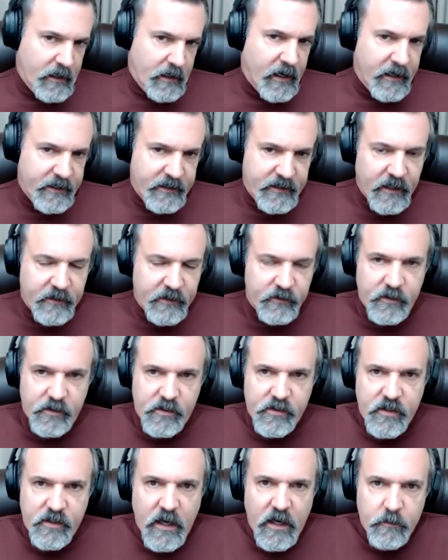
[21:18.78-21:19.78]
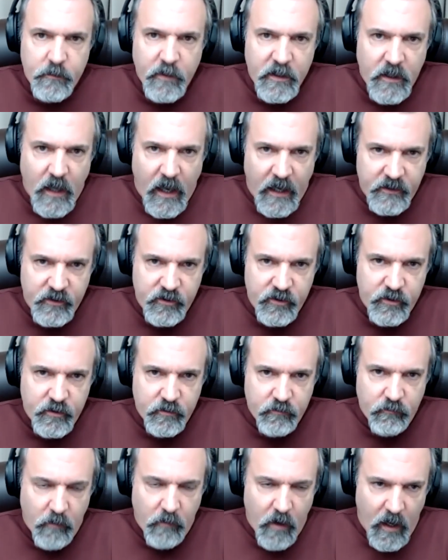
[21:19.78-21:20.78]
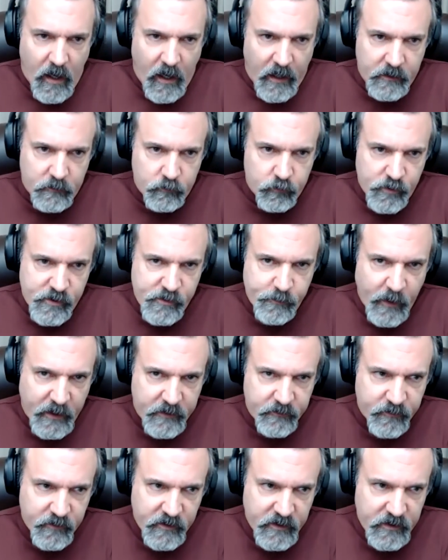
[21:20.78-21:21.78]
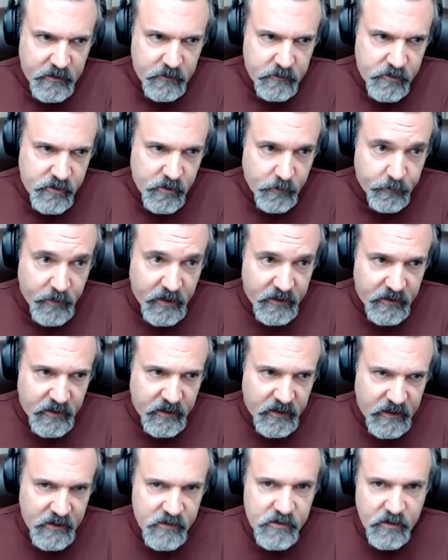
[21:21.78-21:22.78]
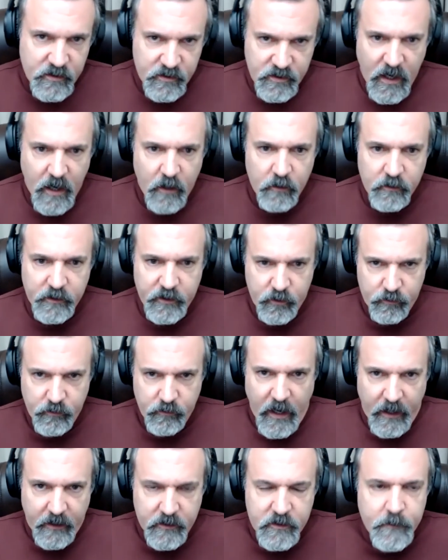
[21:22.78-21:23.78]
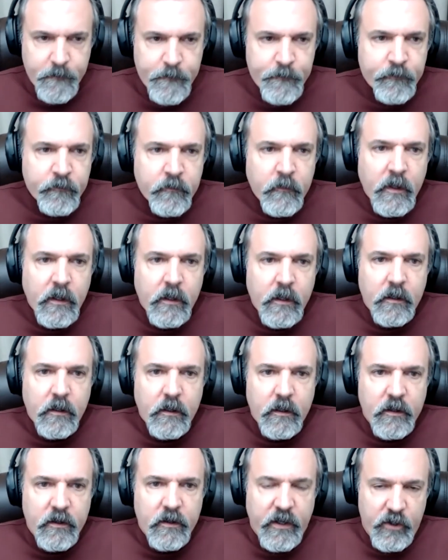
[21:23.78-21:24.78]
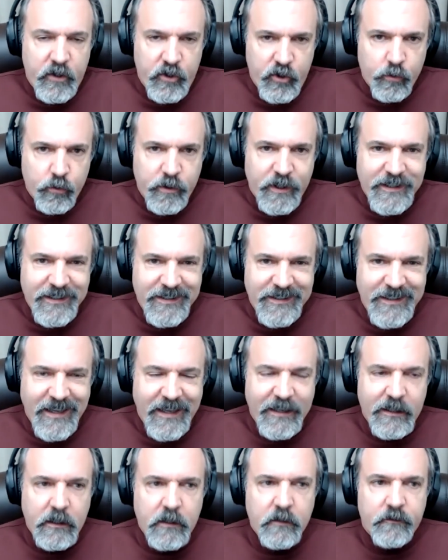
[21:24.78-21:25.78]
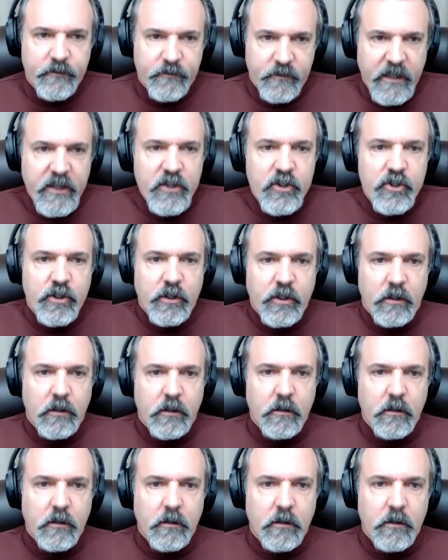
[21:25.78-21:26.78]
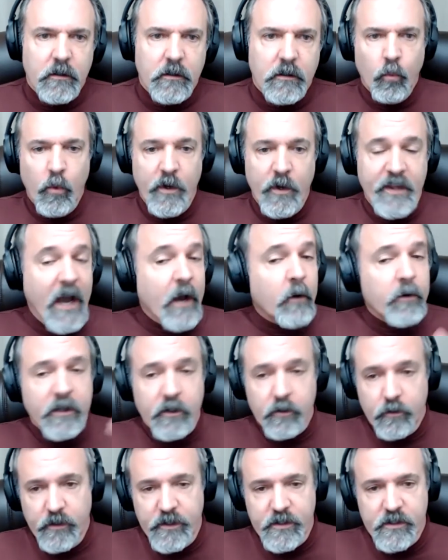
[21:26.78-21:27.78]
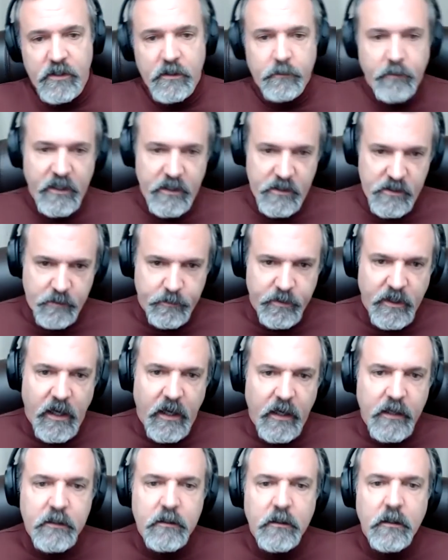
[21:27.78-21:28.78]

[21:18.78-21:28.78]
I get the statement. I respectfully submit that it isn't entirely correct, that you can get inflation without increasing the money supply